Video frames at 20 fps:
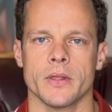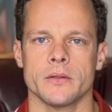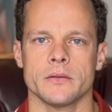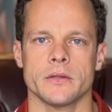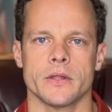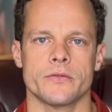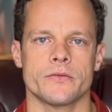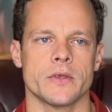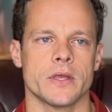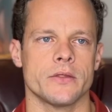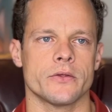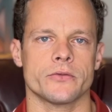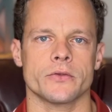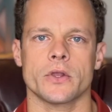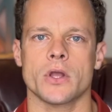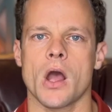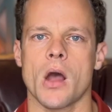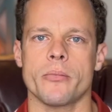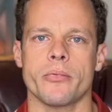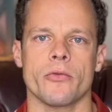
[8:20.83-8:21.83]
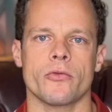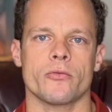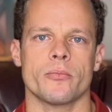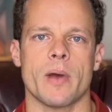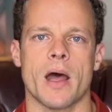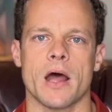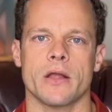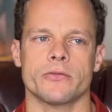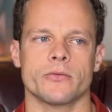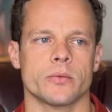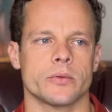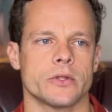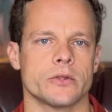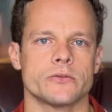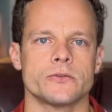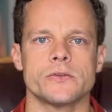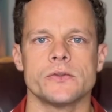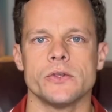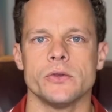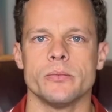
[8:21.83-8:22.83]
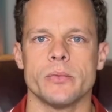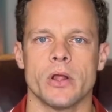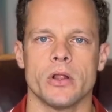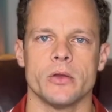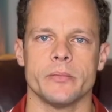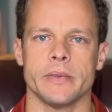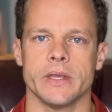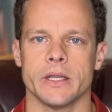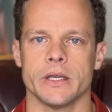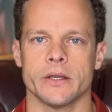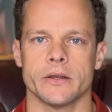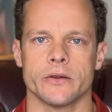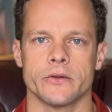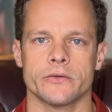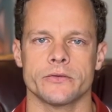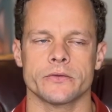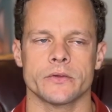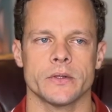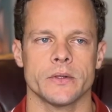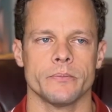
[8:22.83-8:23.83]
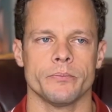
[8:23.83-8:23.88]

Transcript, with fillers: Let's say there's a couple spots where there's two millimeters,